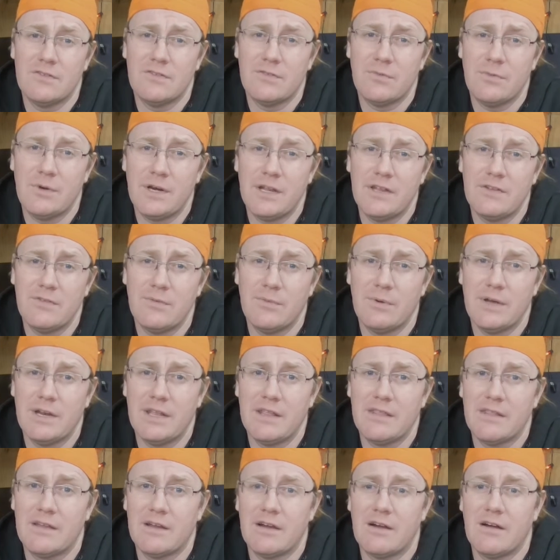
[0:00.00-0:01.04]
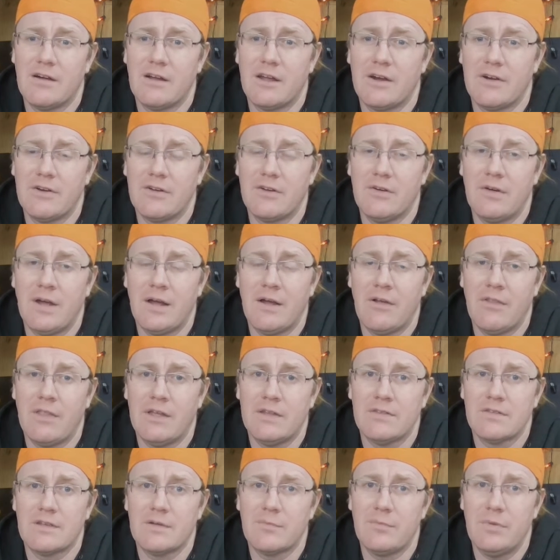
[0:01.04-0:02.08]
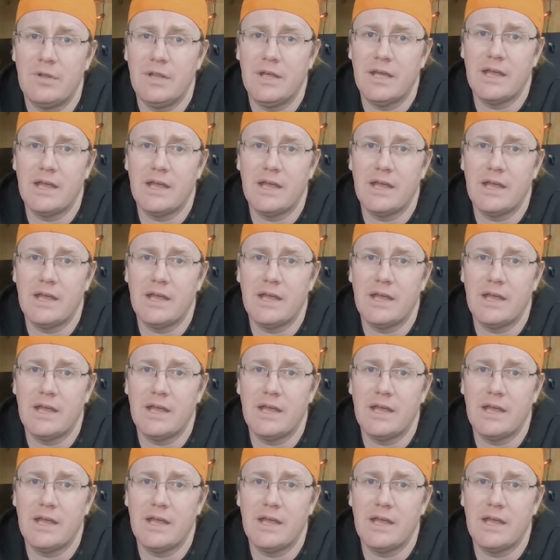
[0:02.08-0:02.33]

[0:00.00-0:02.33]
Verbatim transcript: 2020 there. I don't know how that's going to